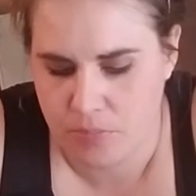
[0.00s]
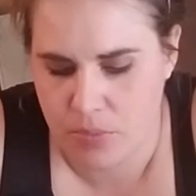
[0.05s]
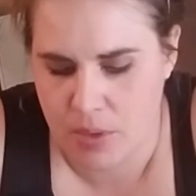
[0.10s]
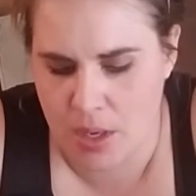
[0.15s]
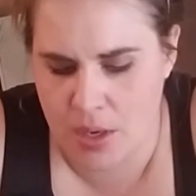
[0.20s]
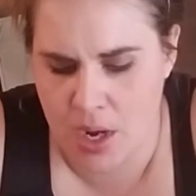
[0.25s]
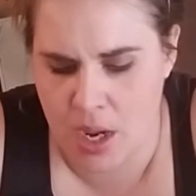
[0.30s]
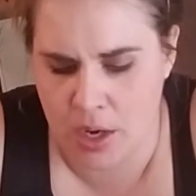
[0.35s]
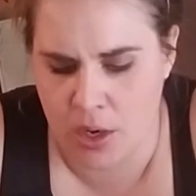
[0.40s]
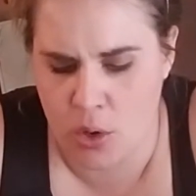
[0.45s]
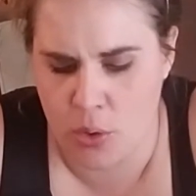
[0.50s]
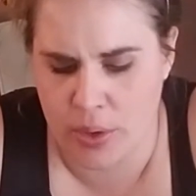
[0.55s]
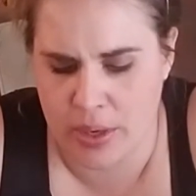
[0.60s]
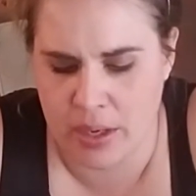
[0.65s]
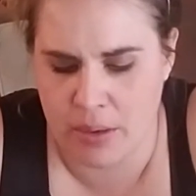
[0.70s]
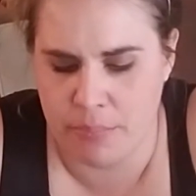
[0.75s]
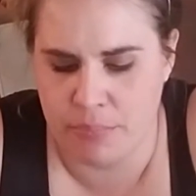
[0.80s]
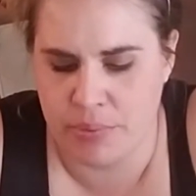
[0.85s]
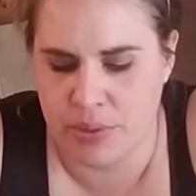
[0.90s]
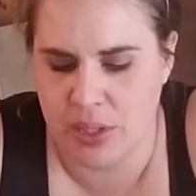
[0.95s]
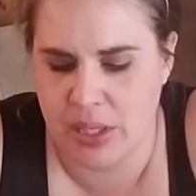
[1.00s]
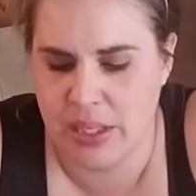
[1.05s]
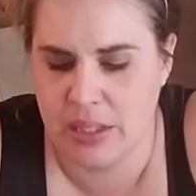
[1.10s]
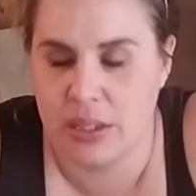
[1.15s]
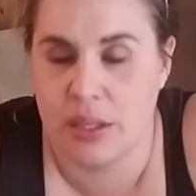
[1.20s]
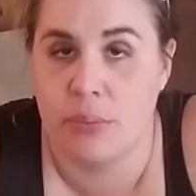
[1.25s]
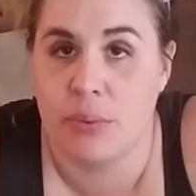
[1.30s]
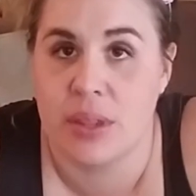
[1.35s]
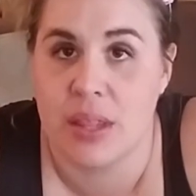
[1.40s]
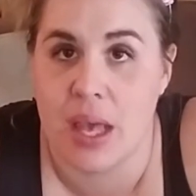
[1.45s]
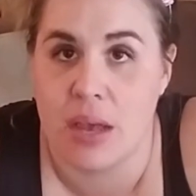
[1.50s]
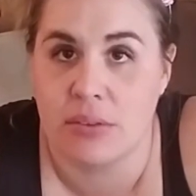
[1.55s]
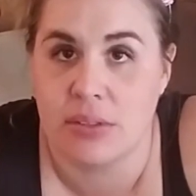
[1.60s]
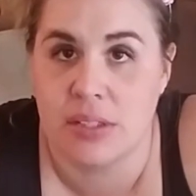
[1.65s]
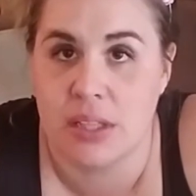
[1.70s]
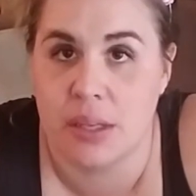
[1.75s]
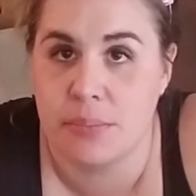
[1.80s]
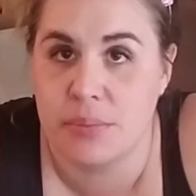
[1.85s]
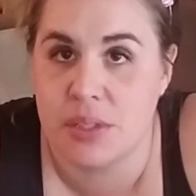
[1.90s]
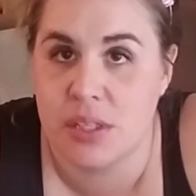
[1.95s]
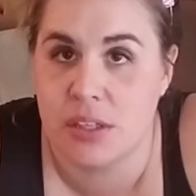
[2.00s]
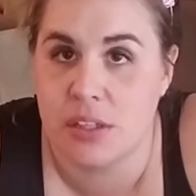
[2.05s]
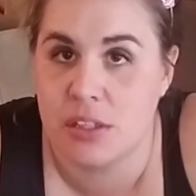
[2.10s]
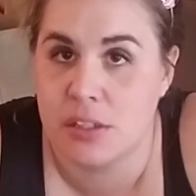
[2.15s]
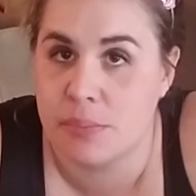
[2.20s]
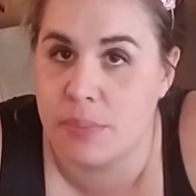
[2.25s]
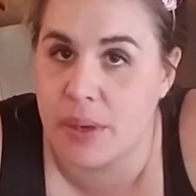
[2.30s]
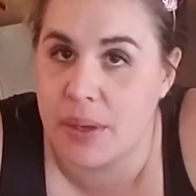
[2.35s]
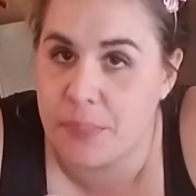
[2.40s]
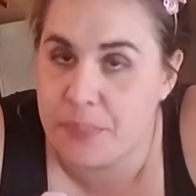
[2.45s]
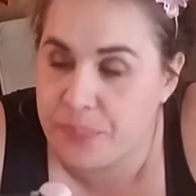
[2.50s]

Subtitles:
Not going completely without substance, but